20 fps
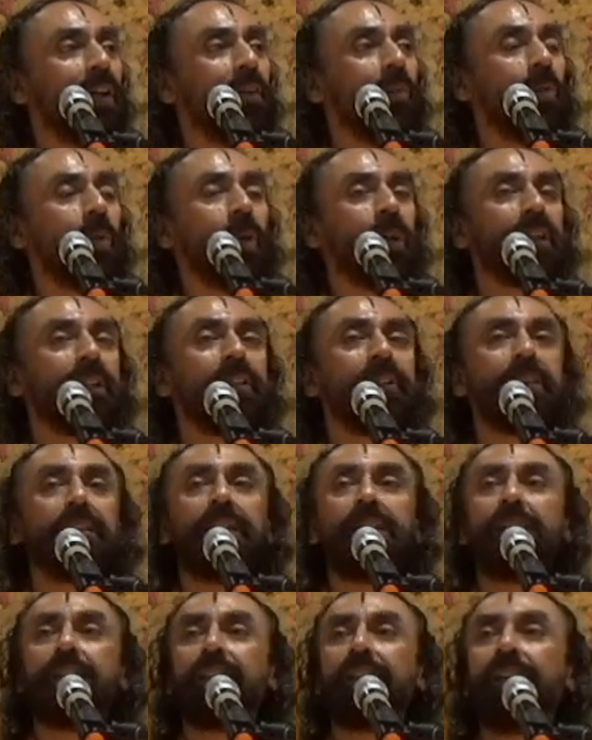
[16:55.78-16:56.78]
what is
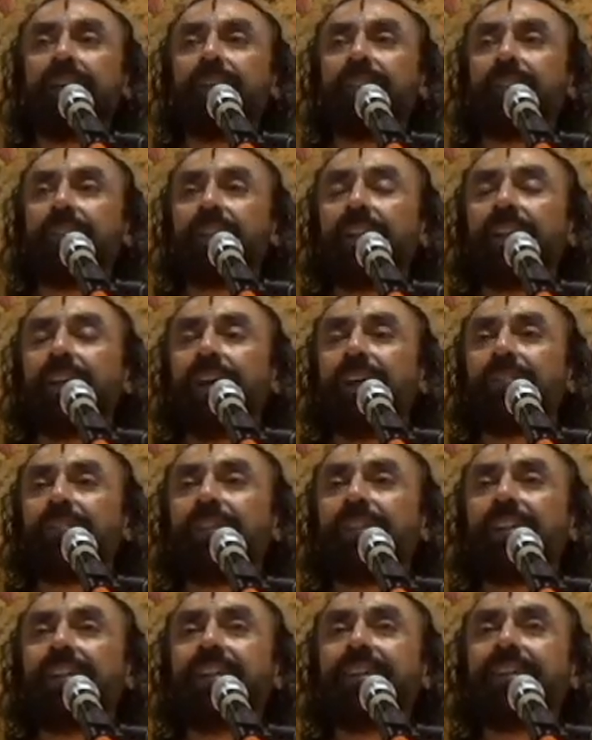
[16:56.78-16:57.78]
it that we
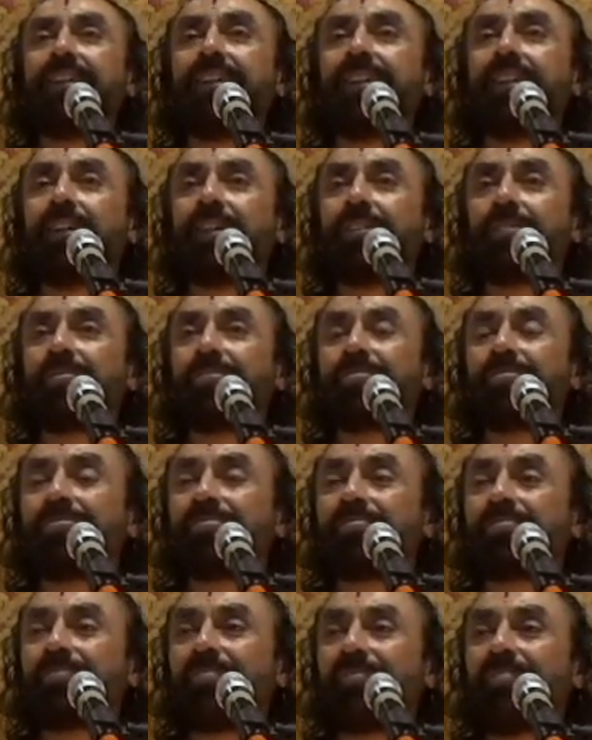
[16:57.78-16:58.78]
have eaten?
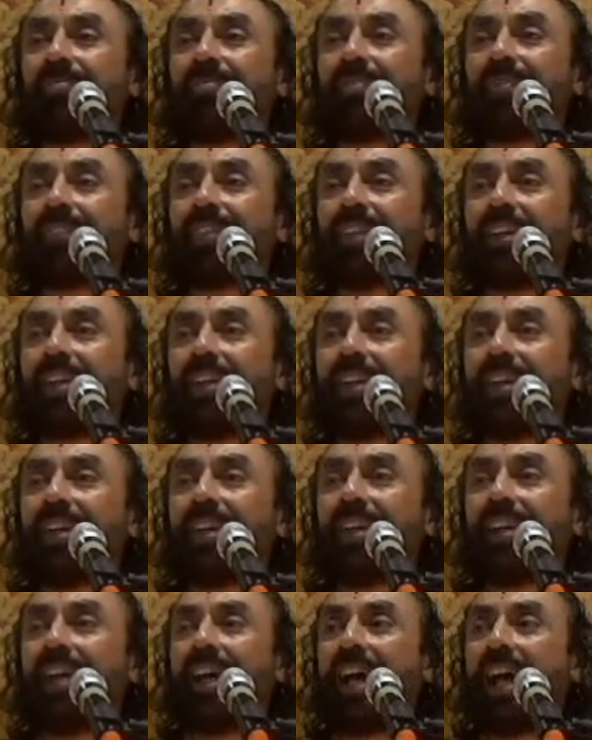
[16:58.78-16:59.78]

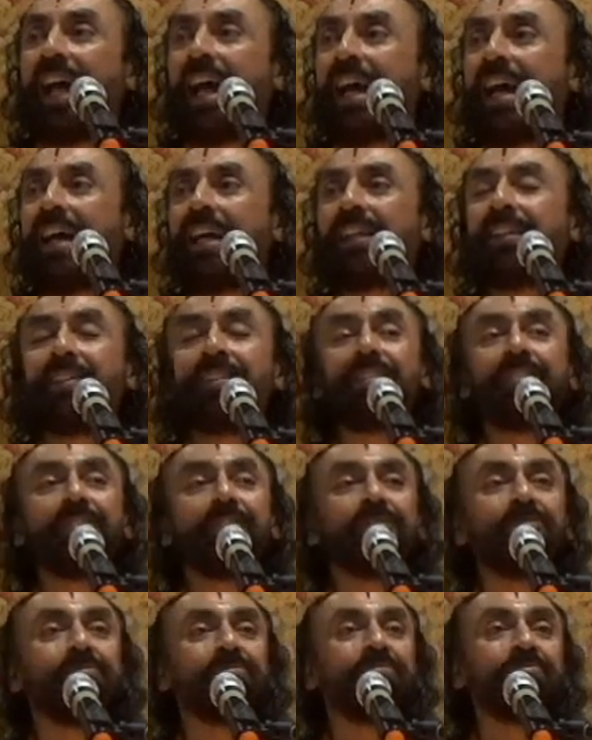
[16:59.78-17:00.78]
And
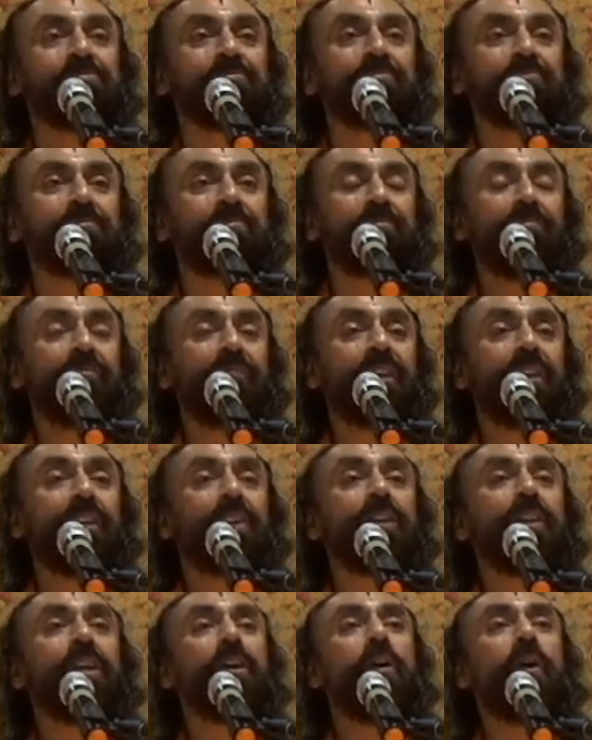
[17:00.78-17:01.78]

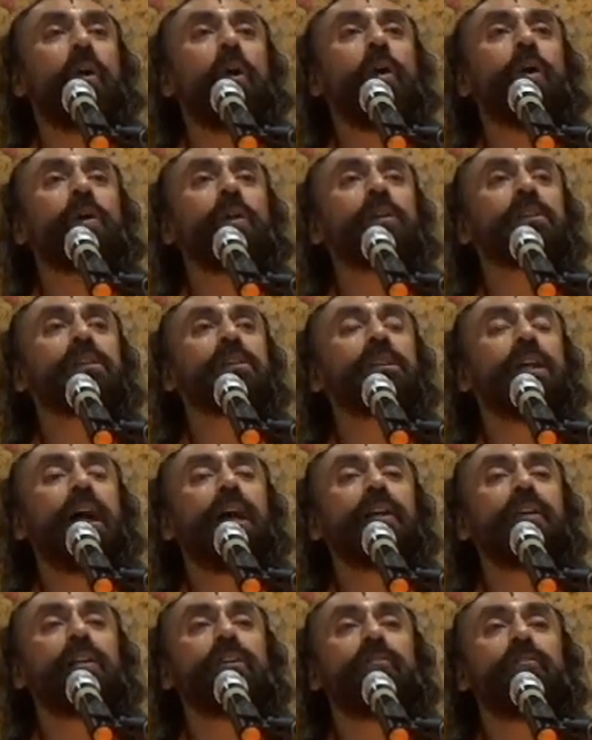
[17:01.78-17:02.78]
they all
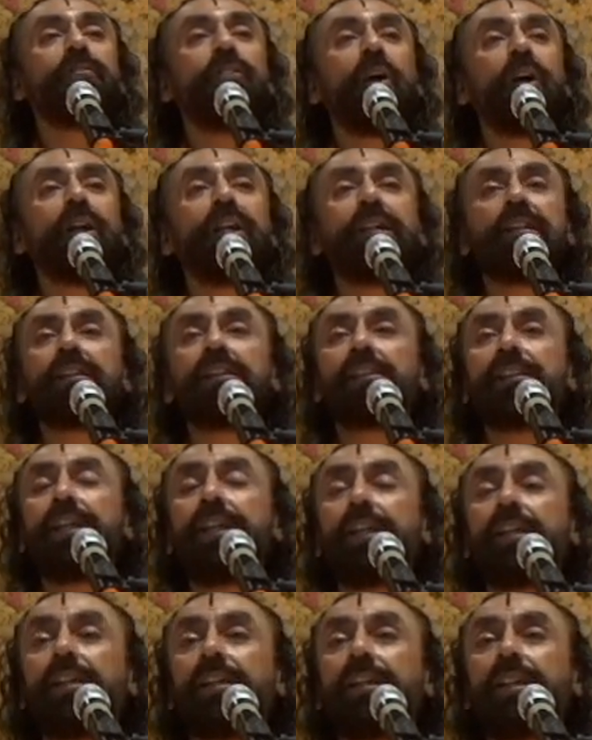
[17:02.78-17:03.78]
started falling
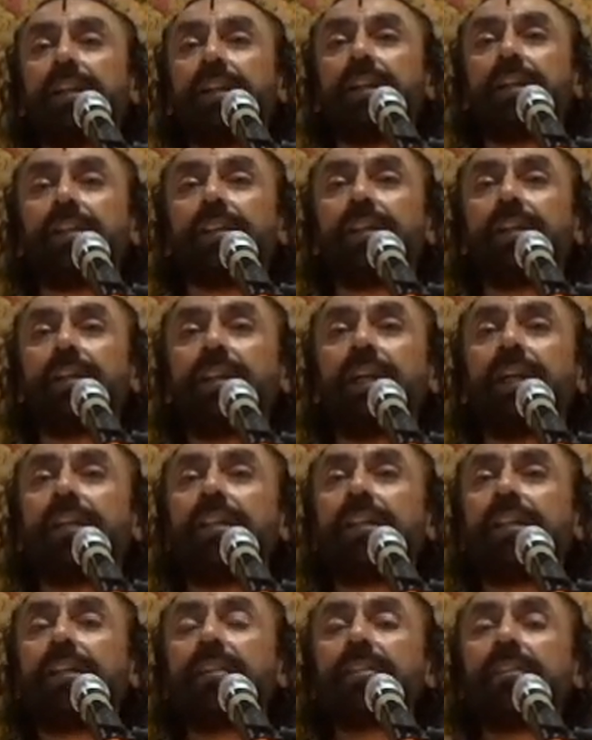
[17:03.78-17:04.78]
sick. The
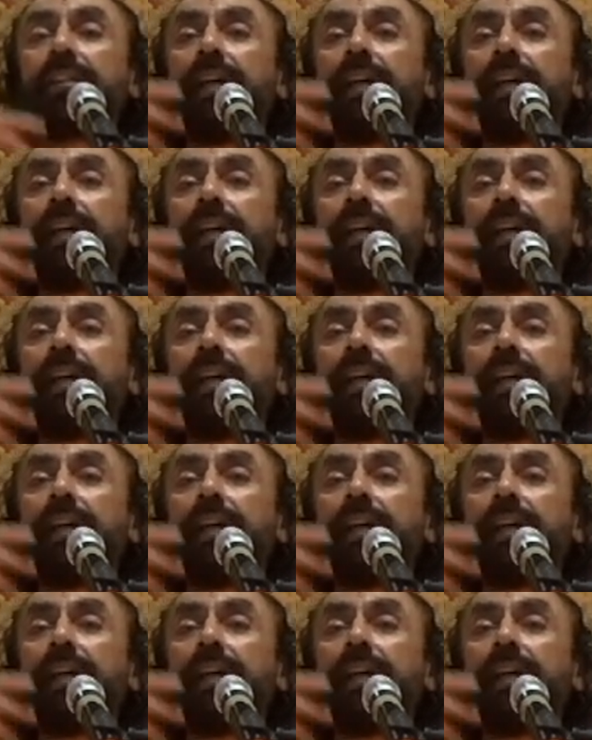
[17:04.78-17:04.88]
ladies